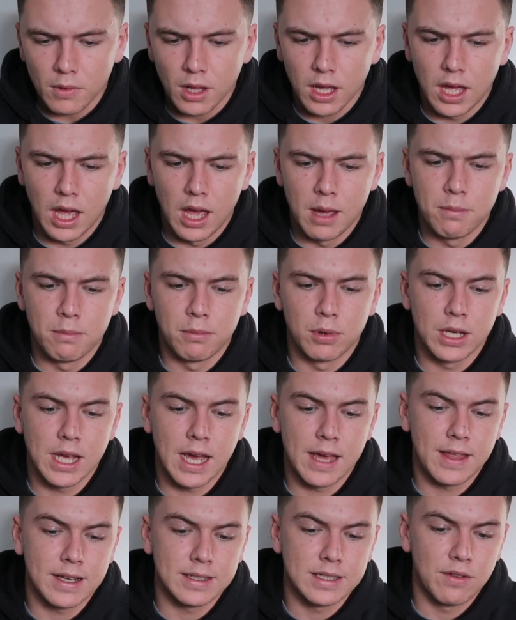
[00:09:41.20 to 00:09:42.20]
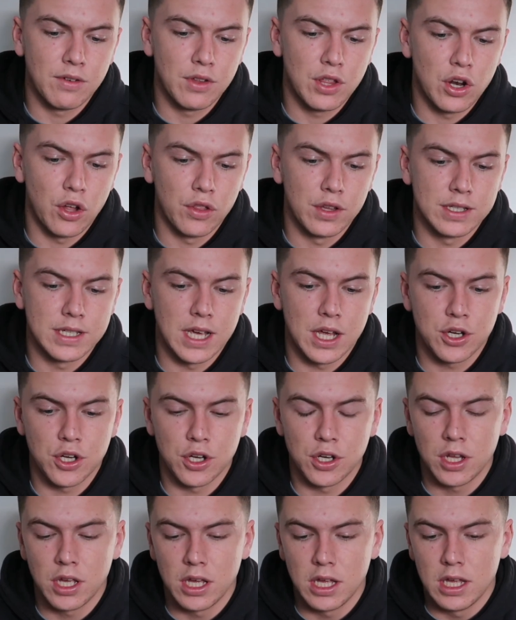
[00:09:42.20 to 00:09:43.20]
But yeah, that's everything on the
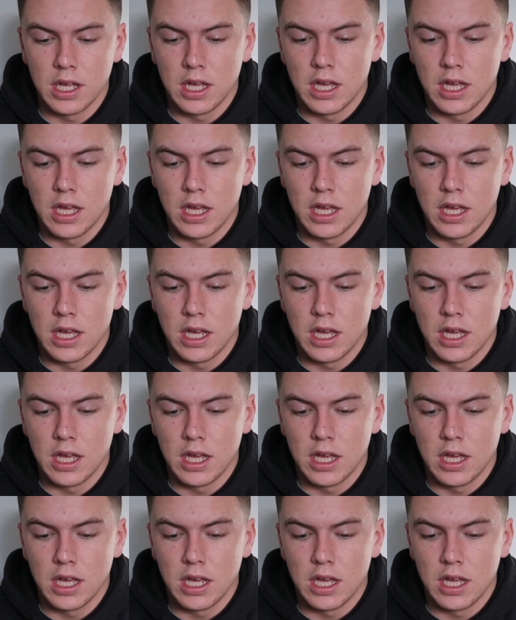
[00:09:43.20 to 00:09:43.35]
session.